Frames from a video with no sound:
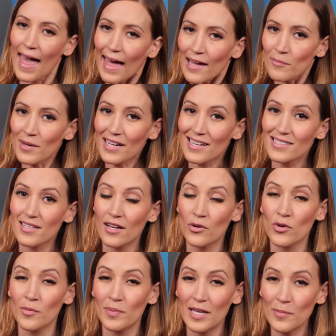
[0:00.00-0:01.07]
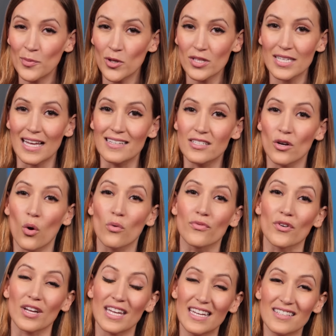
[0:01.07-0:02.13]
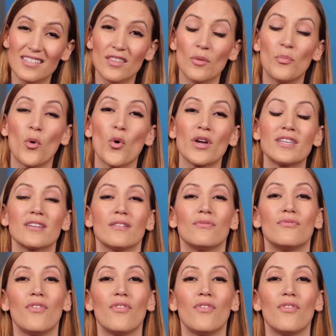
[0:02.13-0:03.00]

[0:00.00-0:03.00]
and because hungry people tend to overeat to the point of